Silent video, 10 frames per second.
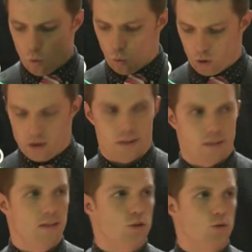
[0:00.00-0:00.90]
Or
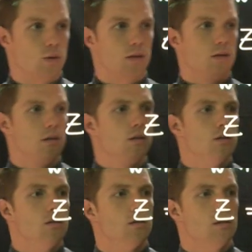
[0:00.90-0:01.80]
in this one,
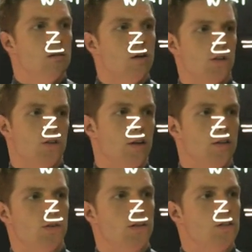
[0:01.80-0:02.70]
or sorry,
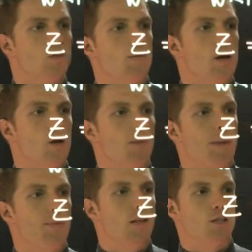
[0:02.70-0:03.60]
so this is going to be our
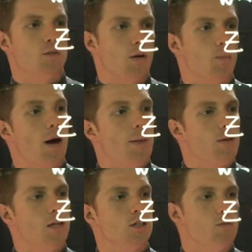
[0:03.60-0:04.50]
population mean. Our
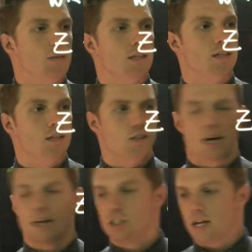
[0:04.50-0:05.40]
population mean does
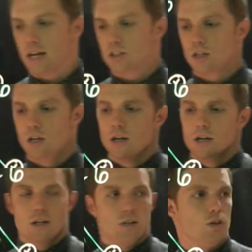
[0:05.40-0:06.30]
not change.
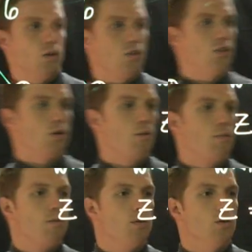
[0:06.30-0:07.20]
So it's still going to
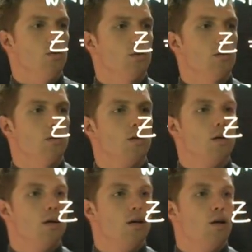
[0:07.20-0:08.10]
be mu.
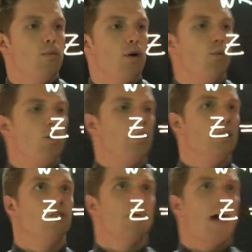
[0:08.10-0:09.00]
But what we
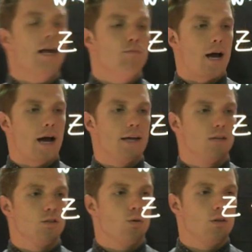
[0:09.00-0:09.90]
divide by
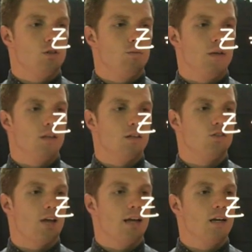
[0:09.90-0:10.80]
is going to be the
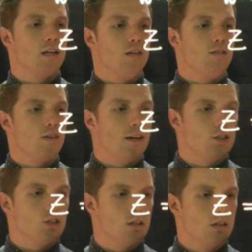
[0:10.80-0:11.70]
standard
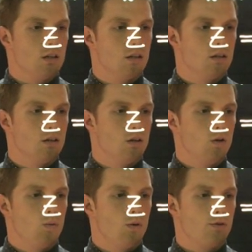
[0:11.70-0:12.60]
deviation
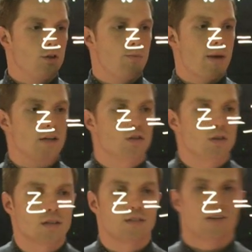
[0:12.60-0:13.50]
with respect to
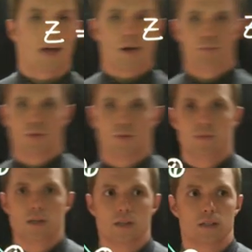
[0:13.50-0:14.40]
the sample
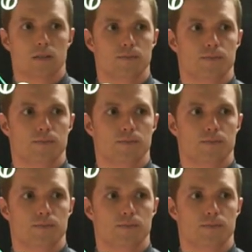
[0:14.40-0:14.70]
mean.